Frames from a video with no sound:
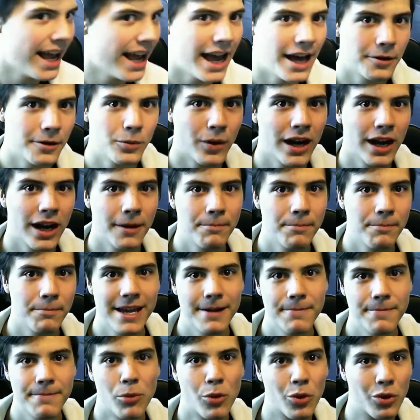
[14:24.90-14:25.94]
and while I make
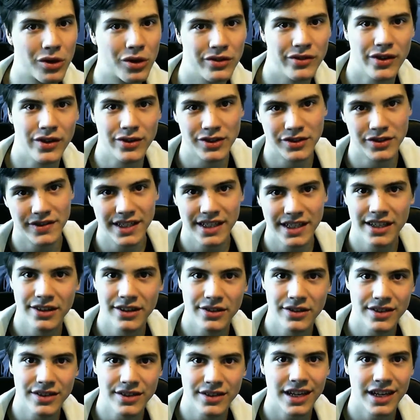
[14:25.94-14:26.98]
more of those
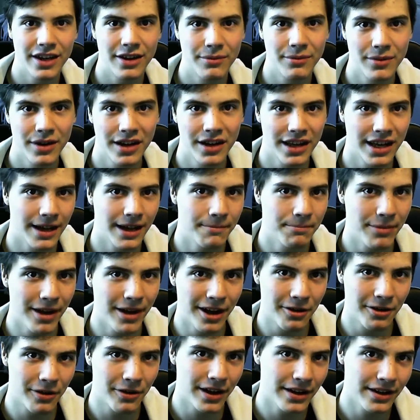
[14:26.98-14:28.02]
videos, I'm gonna get
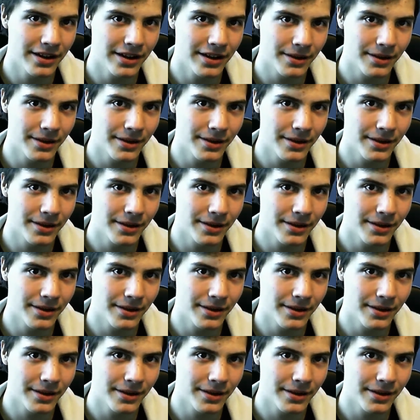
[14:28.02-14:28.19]
better at it.